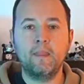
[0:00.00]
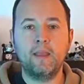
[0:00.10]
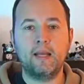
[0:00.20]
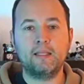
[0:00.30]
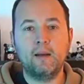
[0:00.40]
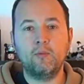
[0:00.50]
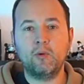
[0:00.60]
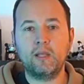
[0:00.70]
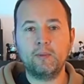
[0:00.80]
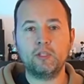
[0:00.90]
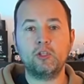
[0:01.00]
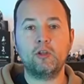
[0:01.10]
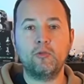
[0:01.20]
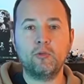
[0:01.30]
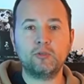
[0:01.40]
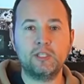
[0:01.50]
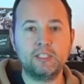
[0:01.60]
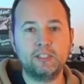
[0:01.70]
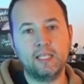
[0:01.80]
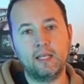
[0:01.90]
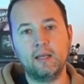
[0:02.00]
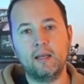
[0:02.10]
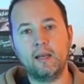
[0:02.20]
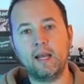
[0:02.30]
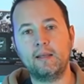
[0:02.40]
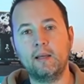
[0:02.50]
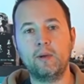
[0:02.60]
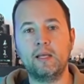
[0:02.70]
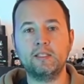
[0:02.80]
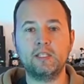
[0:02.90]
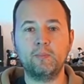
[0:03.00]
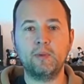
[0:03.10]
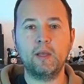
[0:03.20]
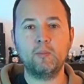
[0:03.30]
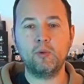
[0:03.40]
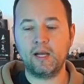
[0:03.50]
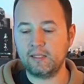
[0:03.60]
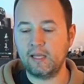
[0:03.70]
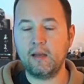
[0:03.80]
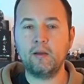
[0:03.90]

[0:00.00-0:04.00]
Yes, I've already mentioned a few things here. I think we can still pick up right there